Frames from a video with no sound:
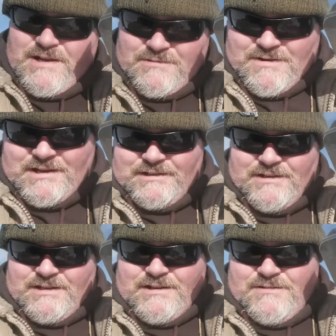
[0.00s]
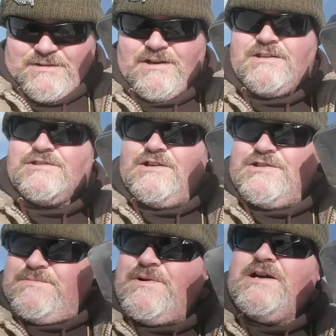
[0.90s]
matter what you got going on as long
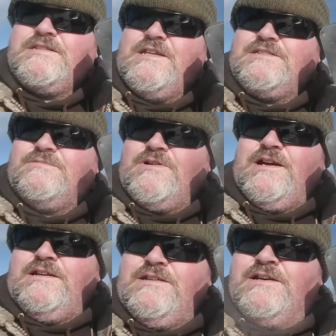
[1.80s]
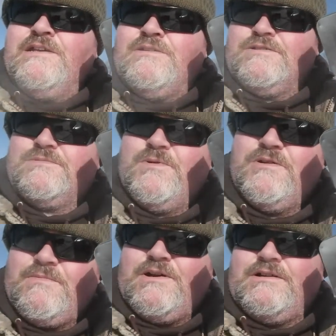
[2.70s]
as you process them right. Old
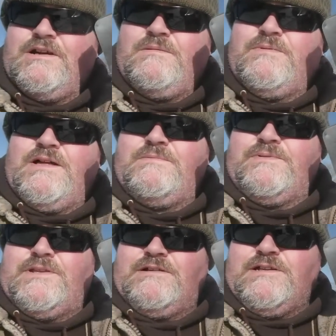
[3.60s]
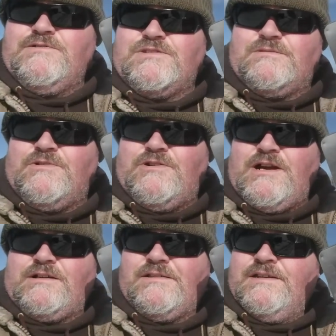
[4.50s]
Spook burned a couple up without using them
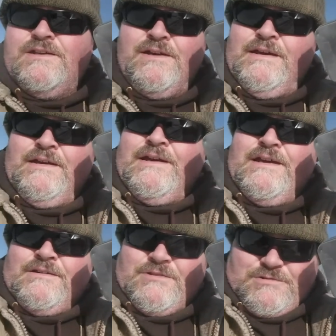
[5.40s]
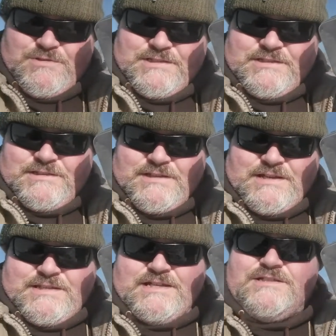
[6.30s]
correctly which wasn't
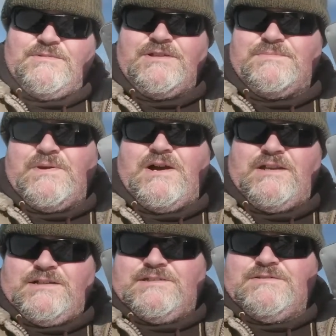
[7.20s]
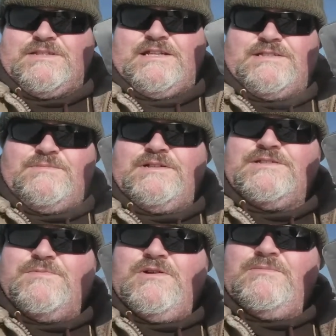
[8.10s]
a testament to the product. It was a testament
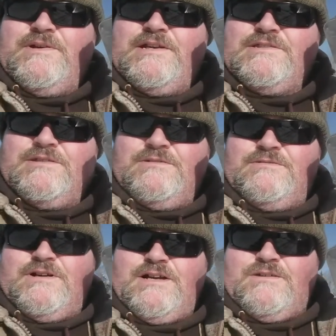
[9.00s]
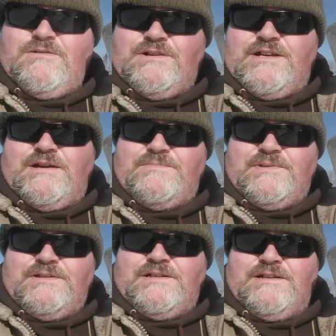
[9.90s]
of Spook being too uh, horned up
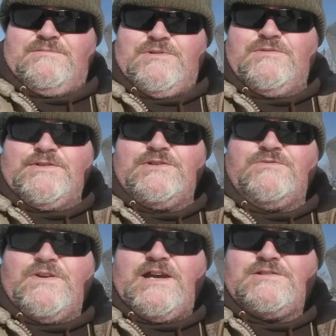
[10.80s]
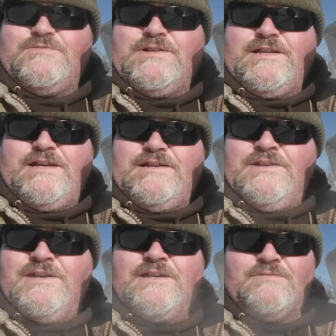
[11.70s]
and uh, moving too fast one day.
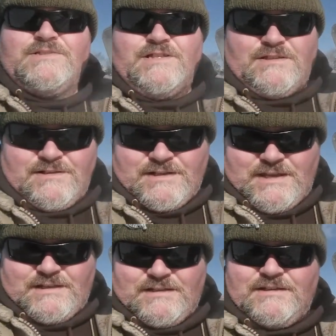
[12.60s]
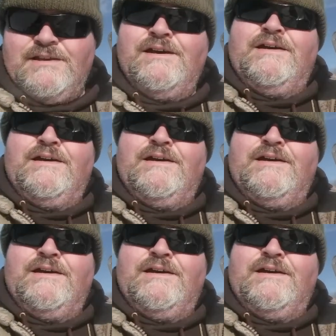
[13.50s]
Once I learned how to